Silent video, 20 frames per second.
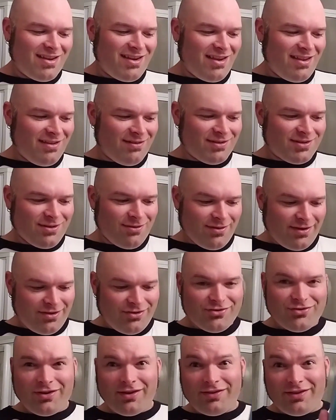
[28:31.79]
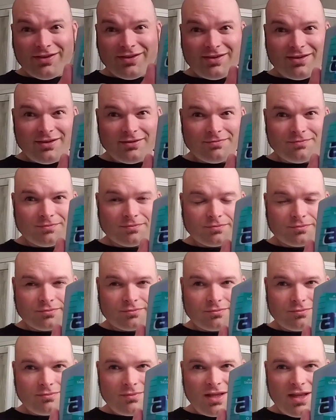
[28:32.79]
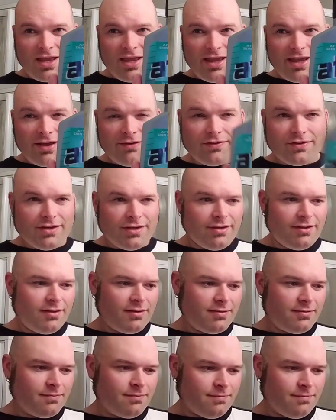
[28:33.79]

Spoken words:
Okay, now let's go ahead and try this Afta.